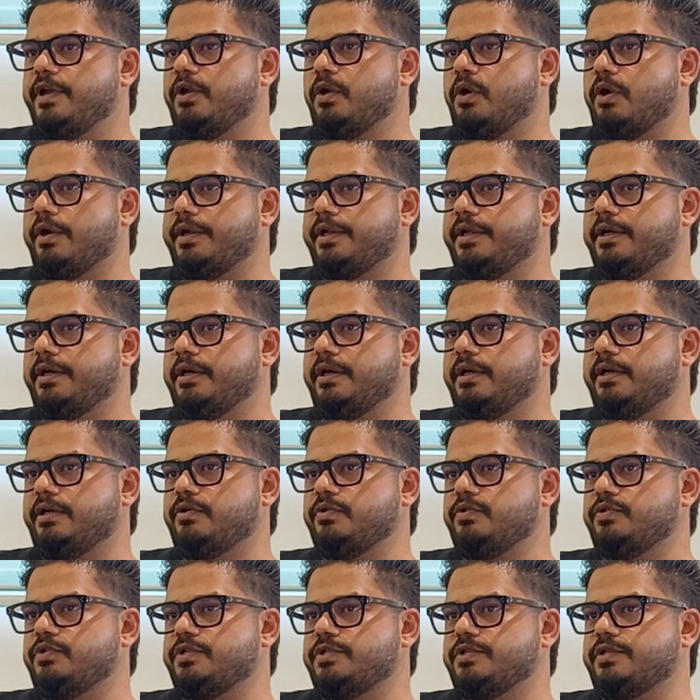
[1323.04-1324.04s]
not here
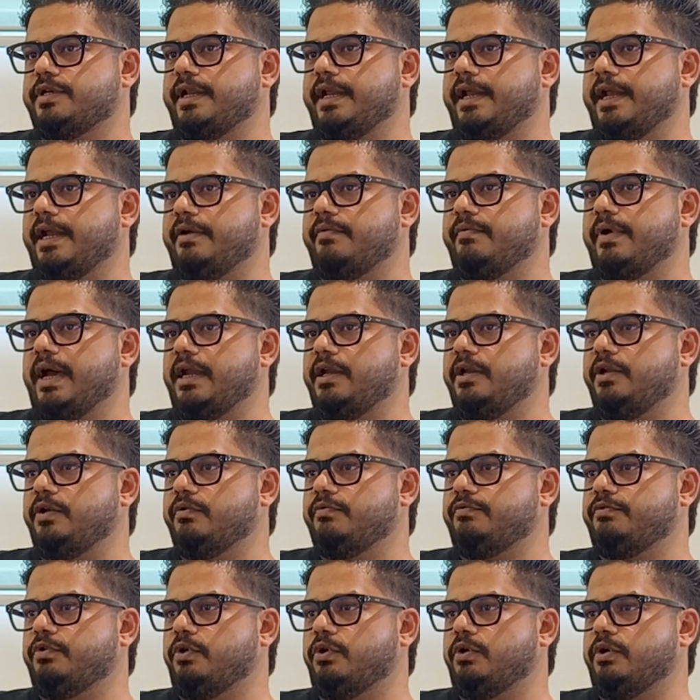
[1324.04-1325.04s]
to just create value
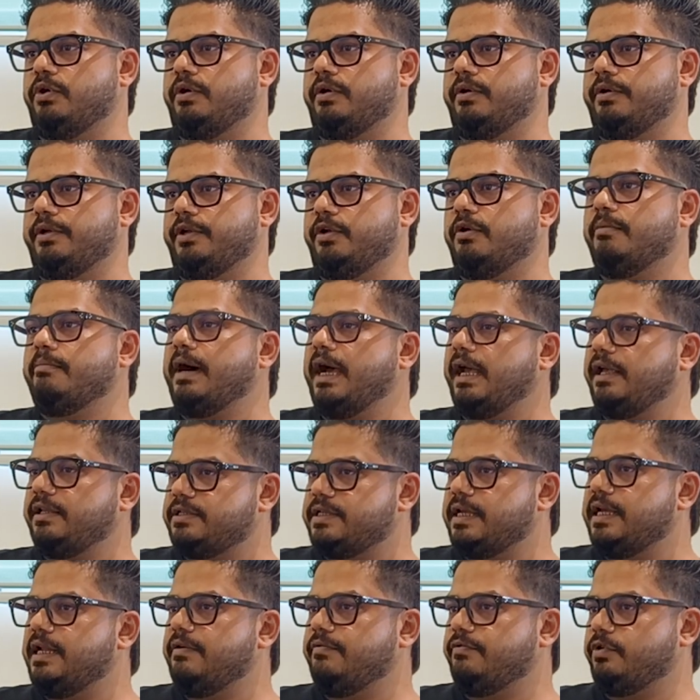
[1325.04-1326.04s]
for
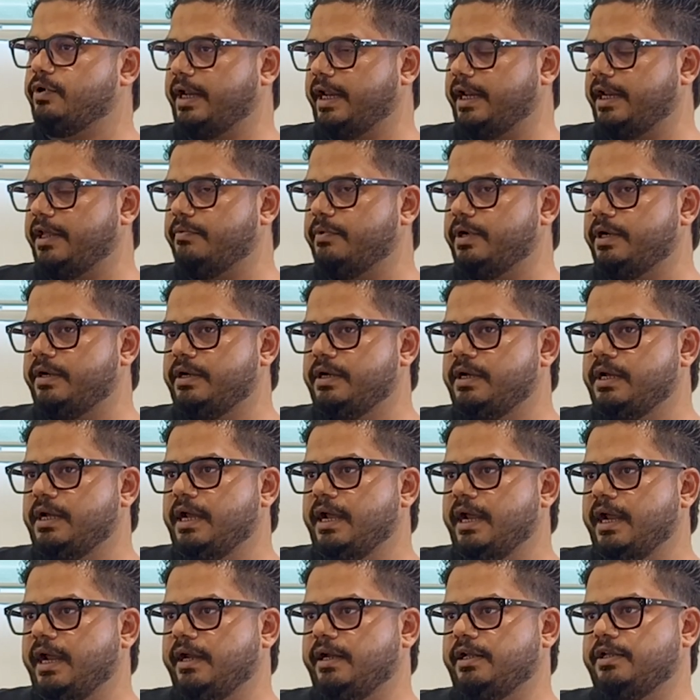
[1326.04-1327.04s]
myself or anyone.
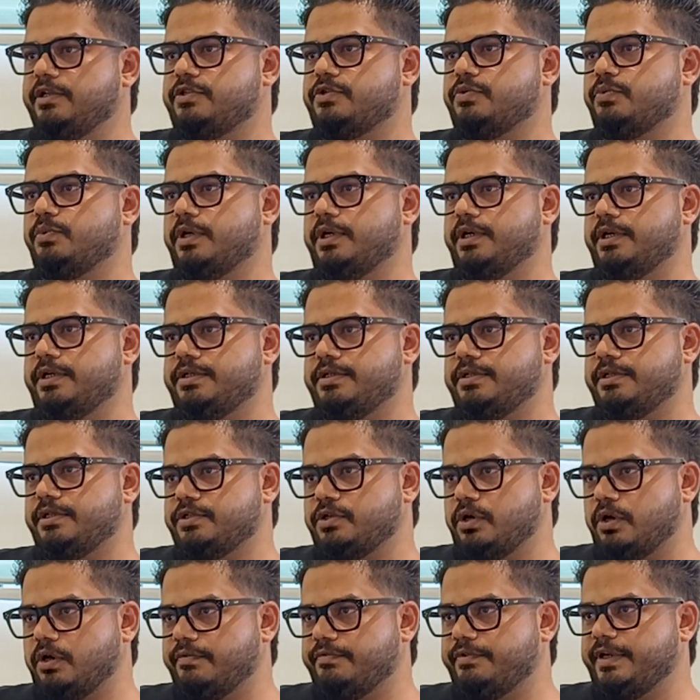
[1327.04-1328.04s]
It is towards the
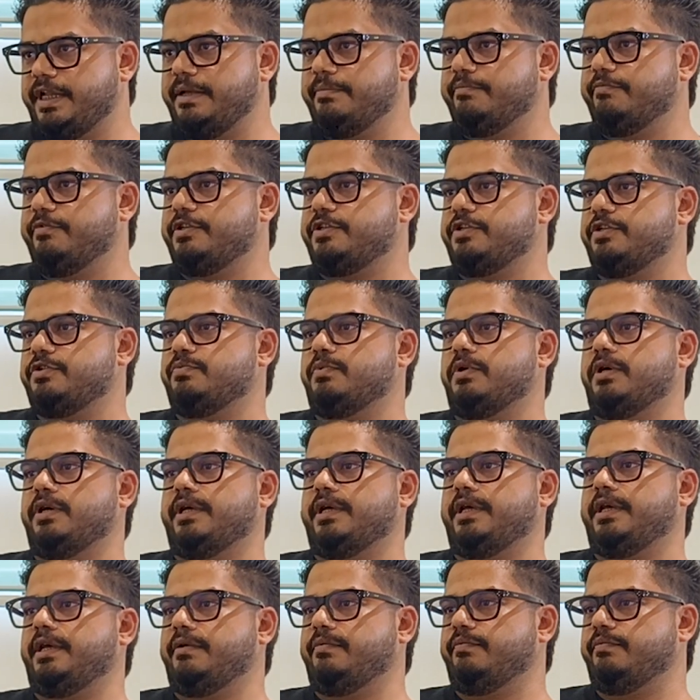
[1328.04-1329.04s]
sort of team which is
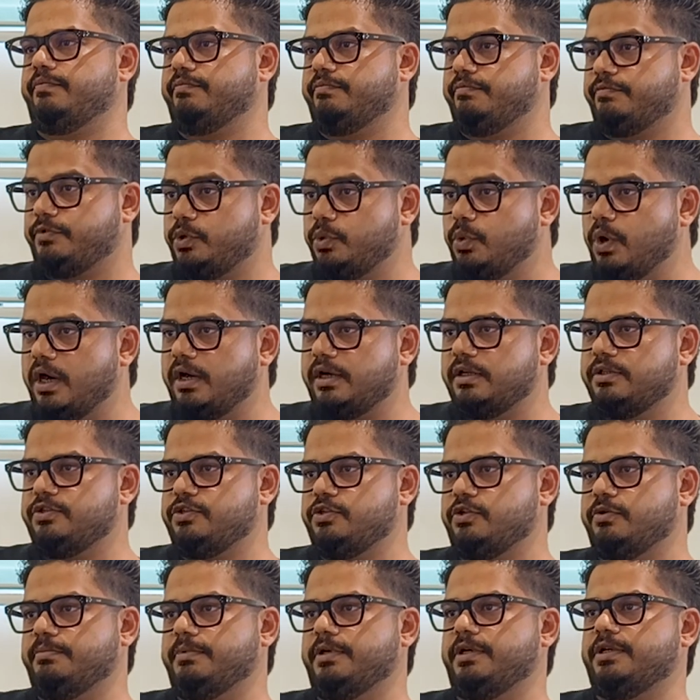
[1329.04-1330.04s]
working, to our
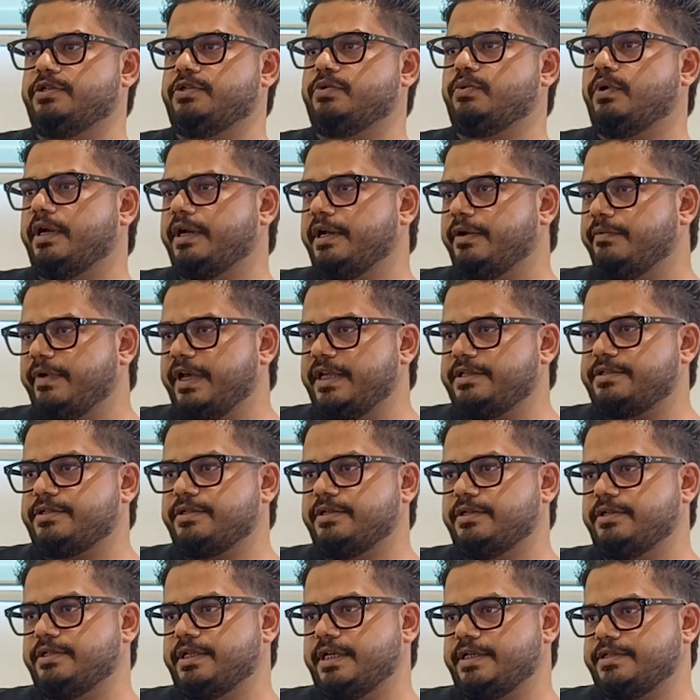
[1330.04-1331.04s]
consumers, to our
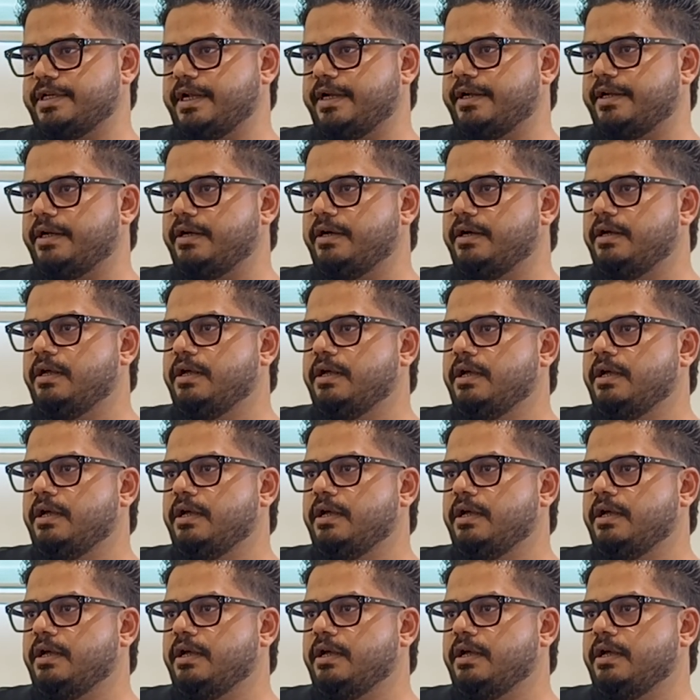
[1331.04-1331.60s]
investors, etc.